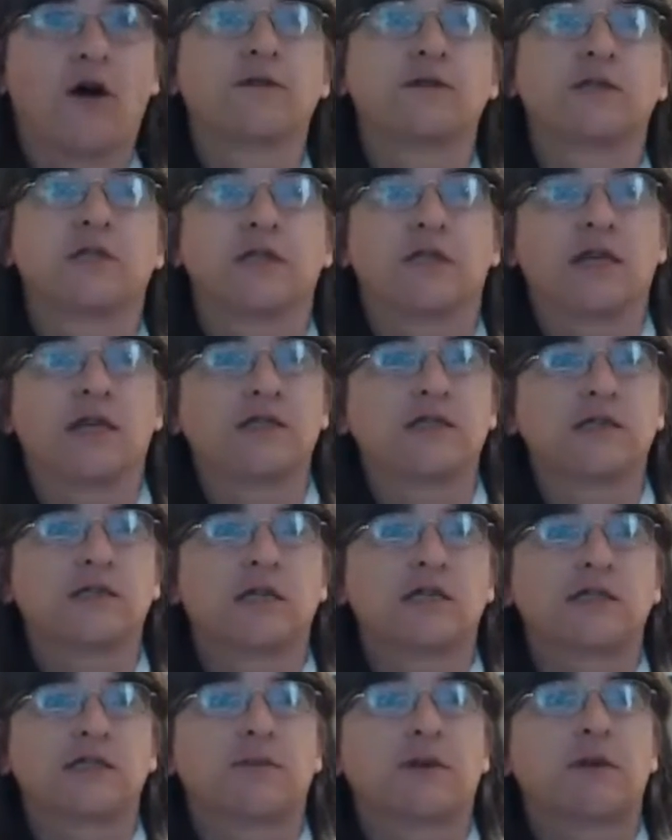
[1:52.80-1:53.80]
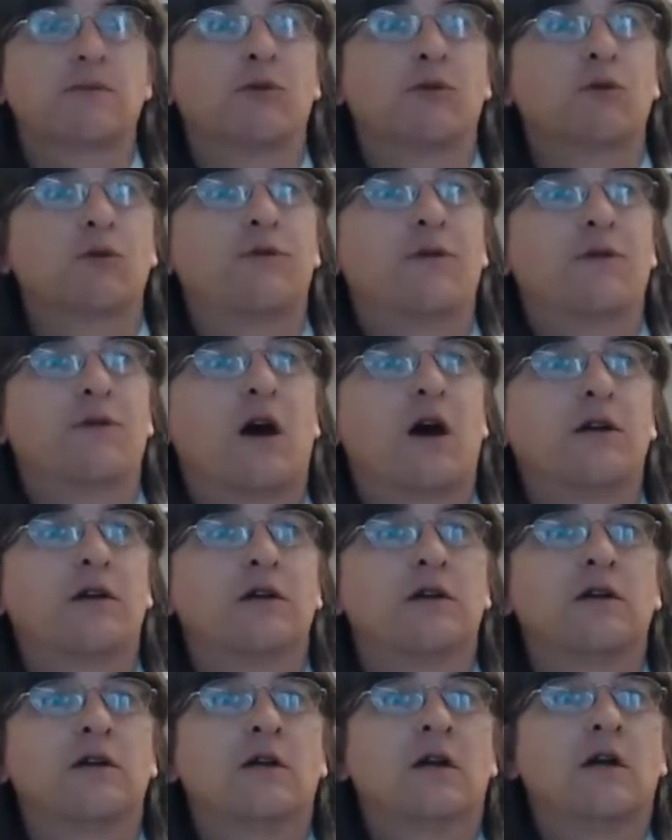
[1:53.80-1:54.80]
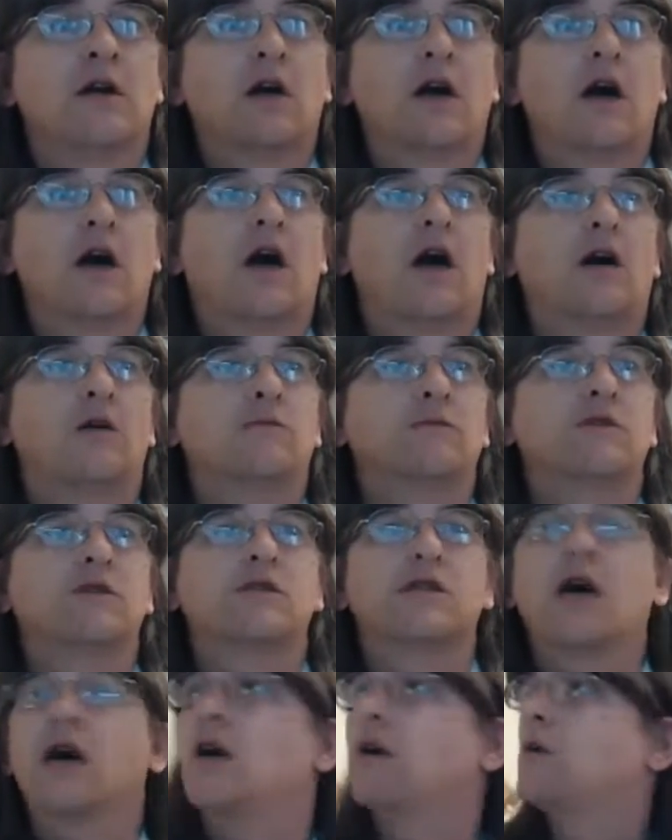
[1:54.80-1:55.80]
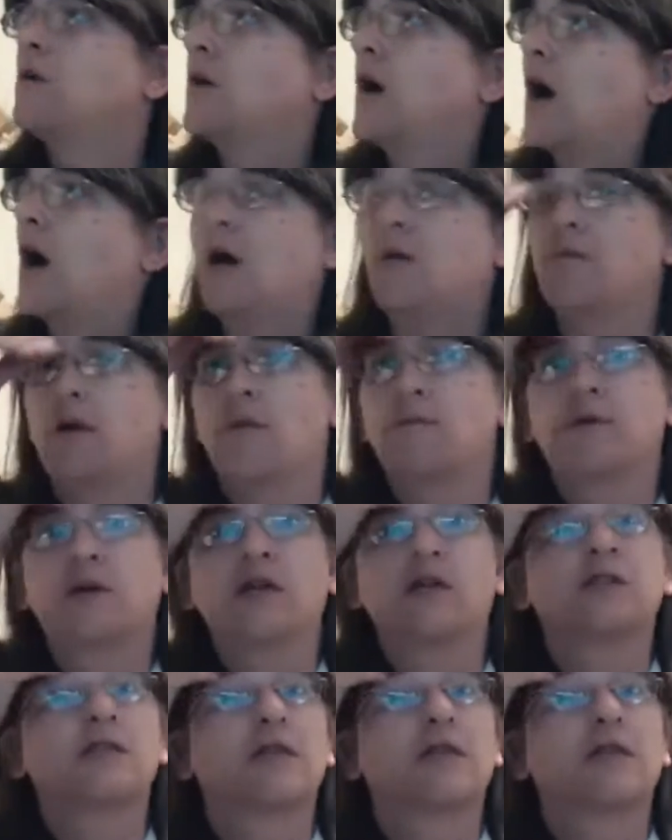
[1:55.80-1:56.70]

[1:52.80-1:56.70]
that's a bit more final. I'm going to